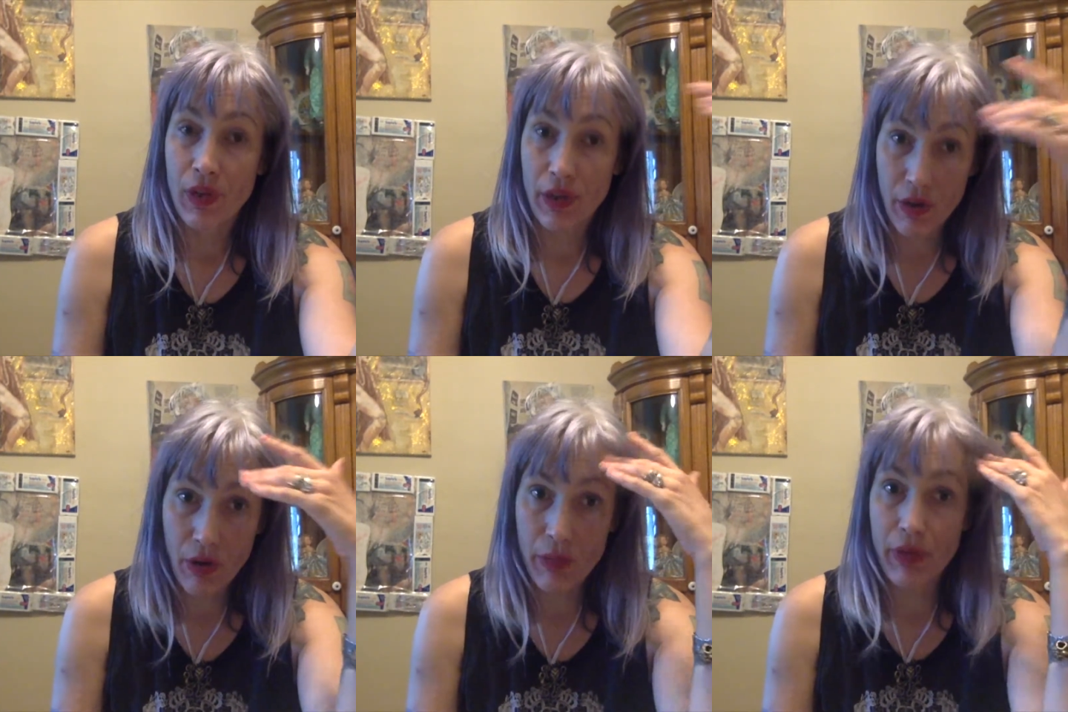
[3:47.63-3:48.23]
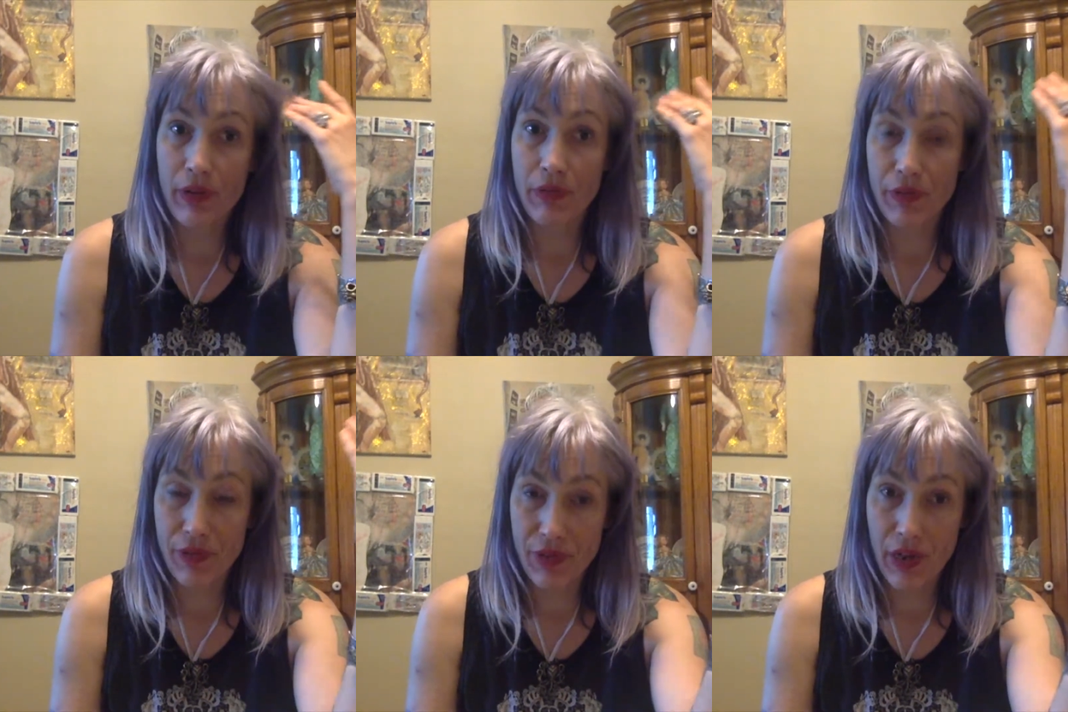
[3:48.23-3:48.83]
And now I'm in a
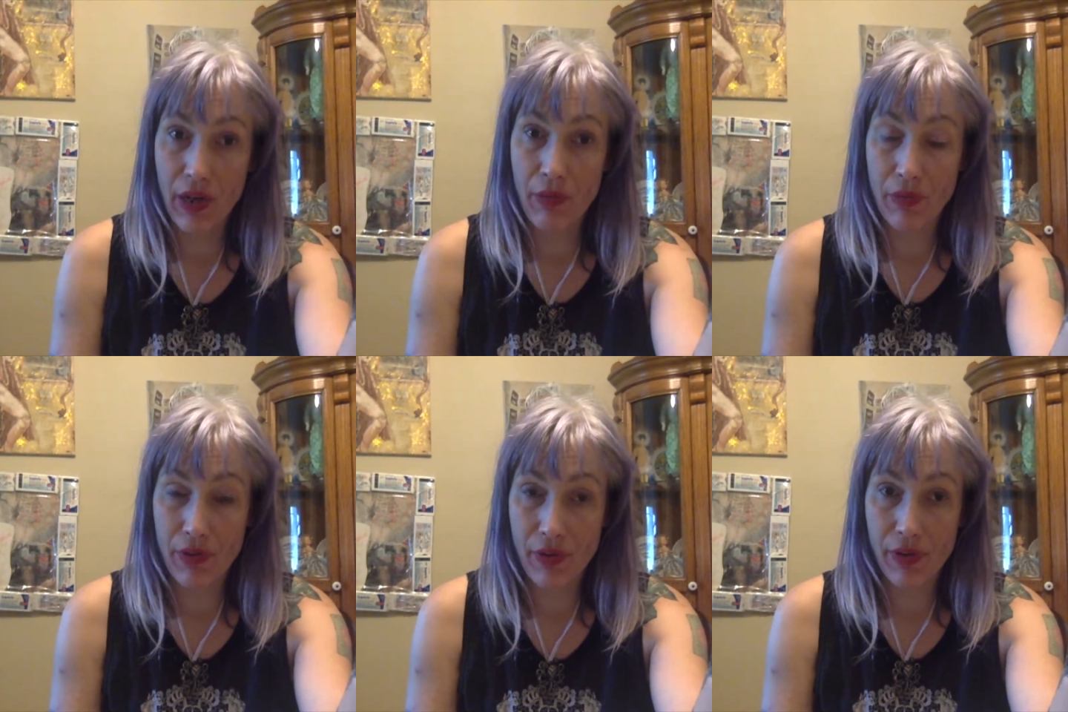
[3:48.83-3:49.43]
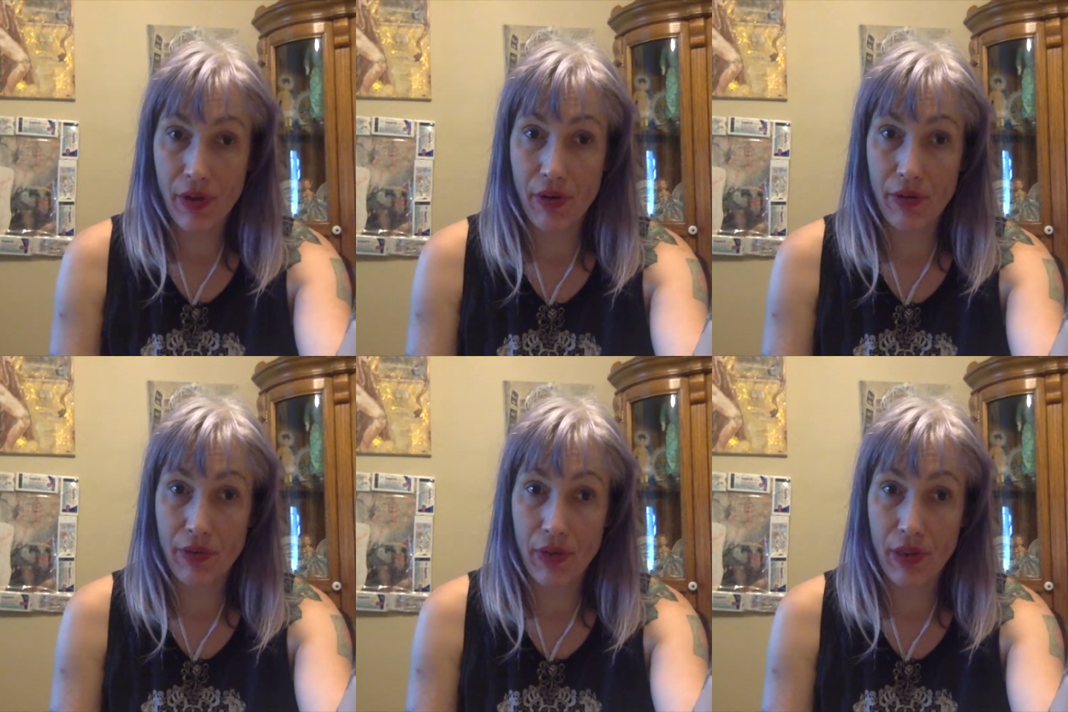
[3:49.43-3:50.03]
different state where the healthcare
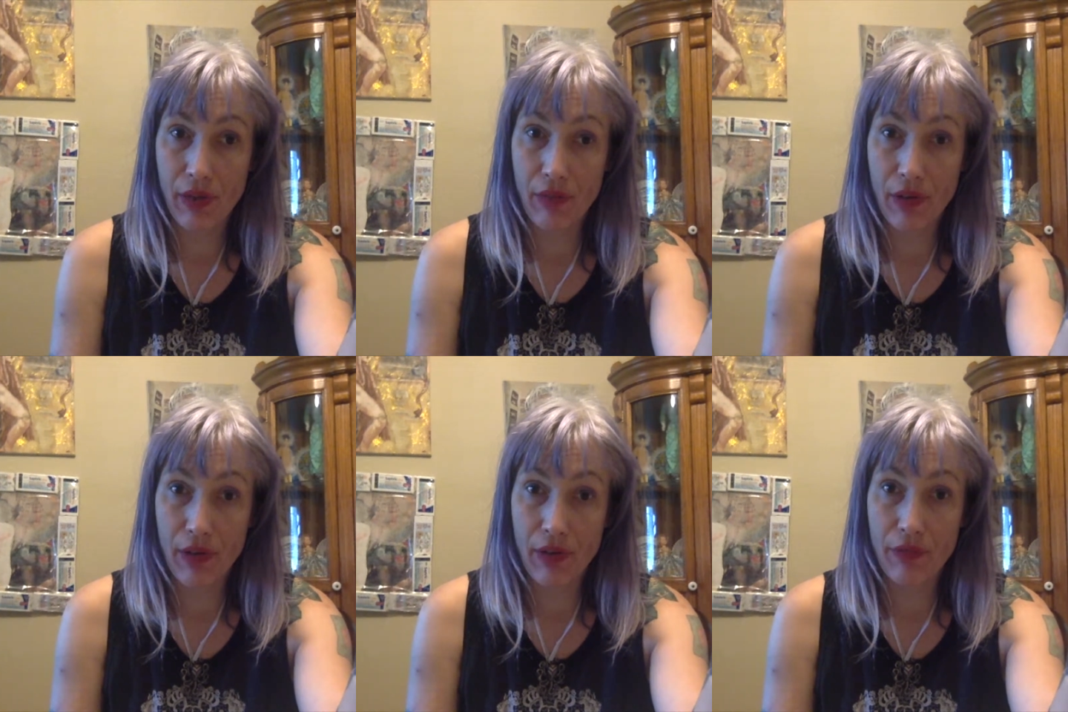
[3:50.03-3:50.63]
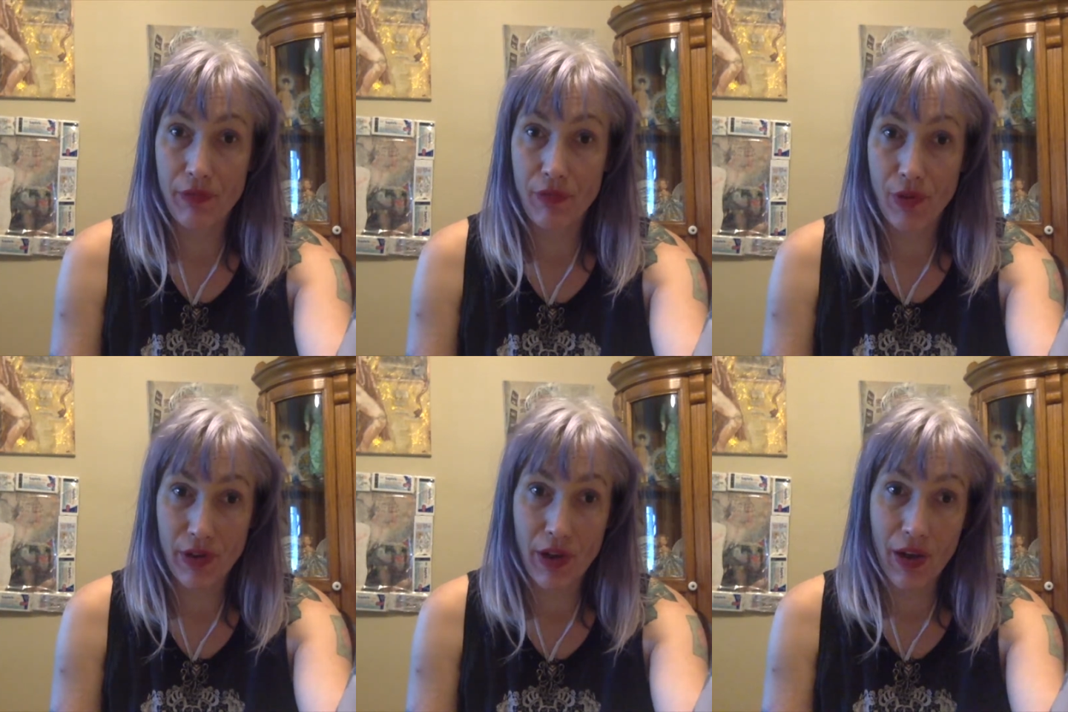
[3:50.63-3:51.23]
is rated
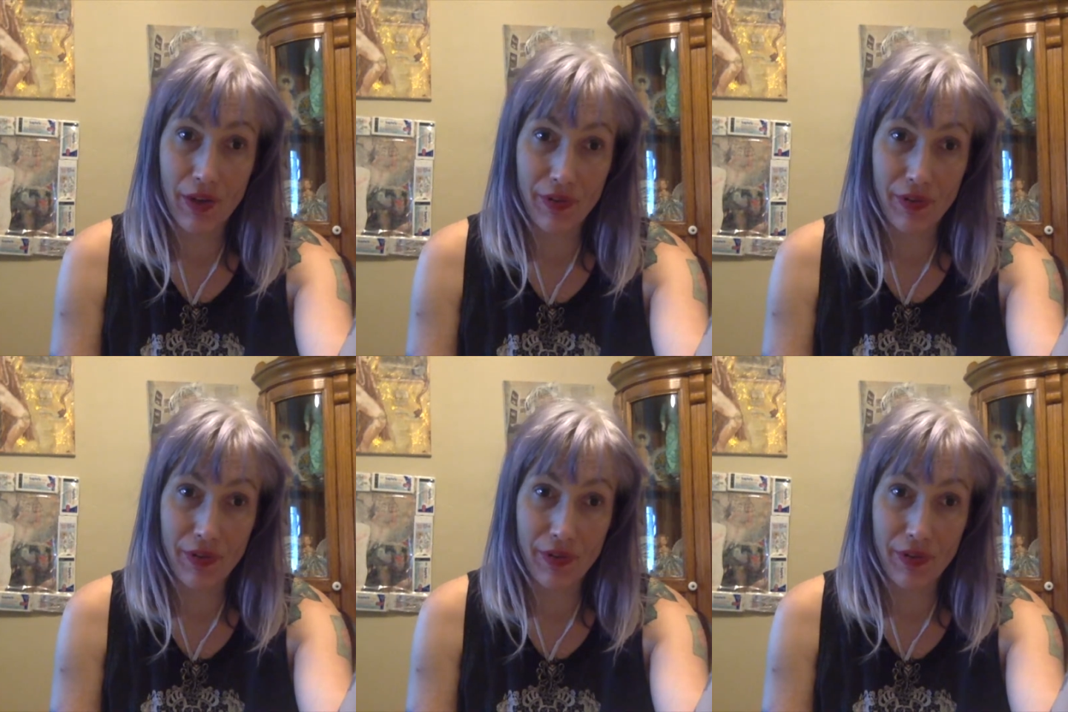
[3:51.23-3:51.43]
48th.